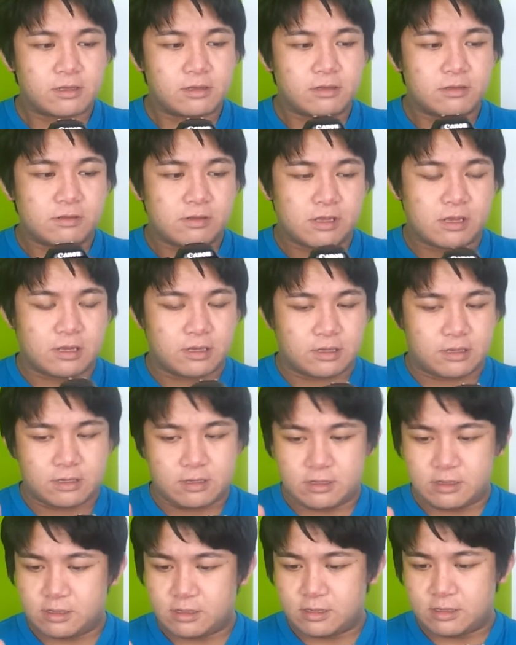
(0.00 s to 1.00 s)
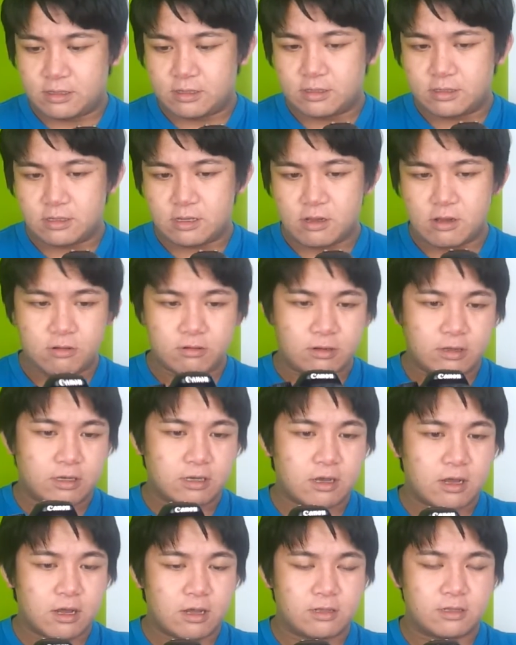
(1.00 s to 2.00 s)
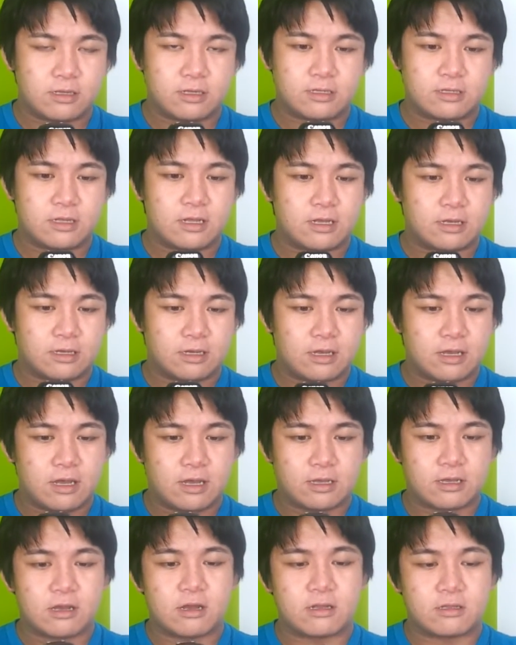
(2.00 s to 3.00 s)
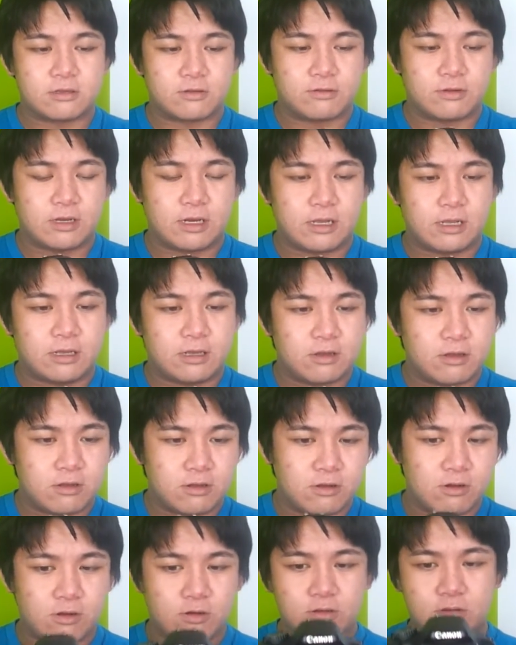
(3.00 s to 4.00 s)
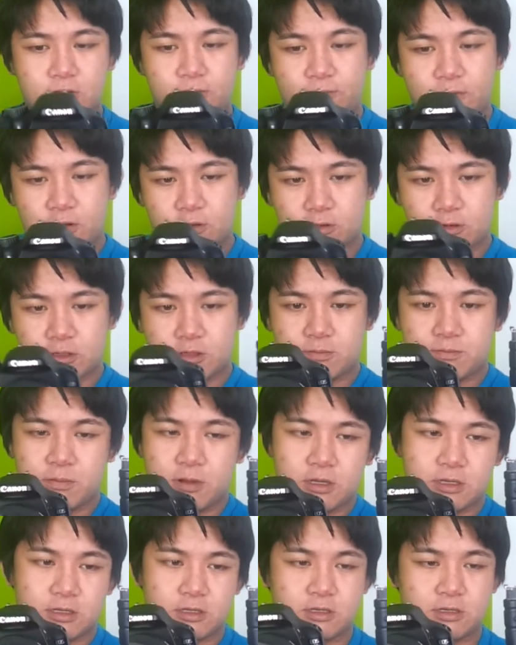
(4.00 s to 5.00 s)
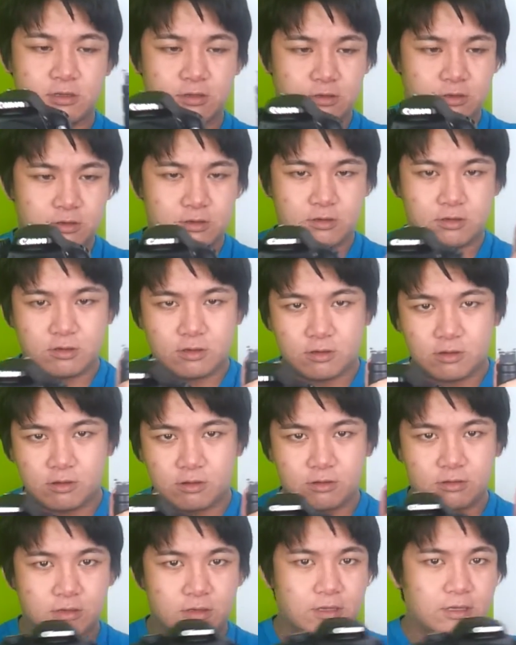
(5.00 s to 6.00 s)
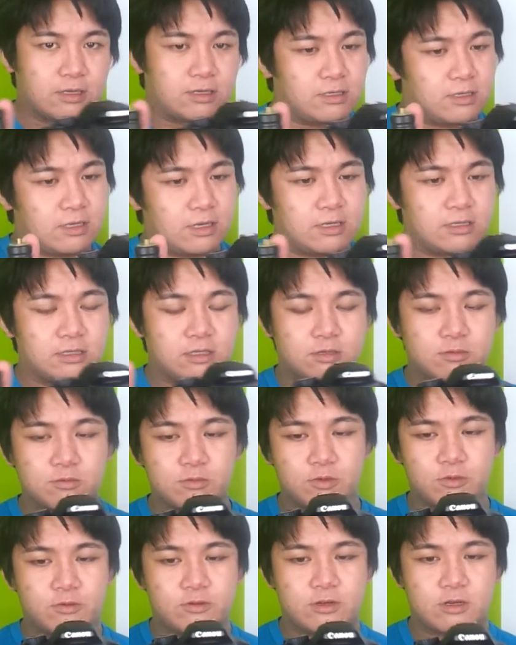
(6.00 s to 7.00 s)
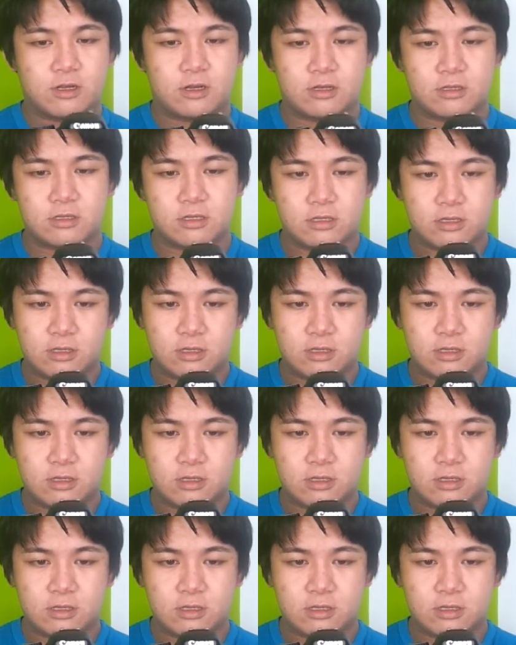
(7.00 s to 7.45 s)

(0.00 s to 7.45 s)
Like the only con is like I can't really hold the focus but hold this as a smooth shot.